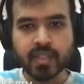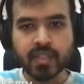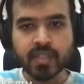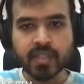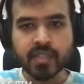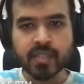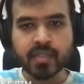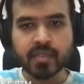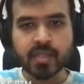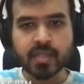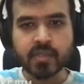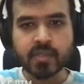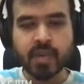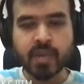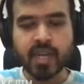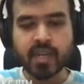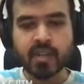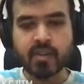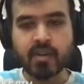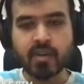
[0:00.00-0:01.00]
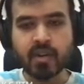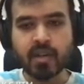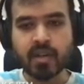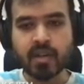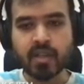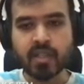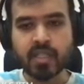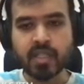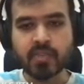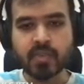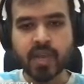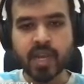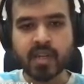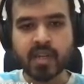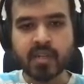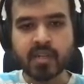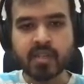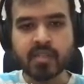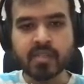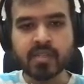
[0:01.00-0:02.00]
This pattern or these
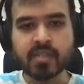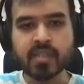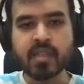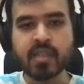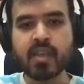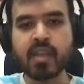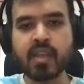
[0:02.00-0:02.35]
patterns,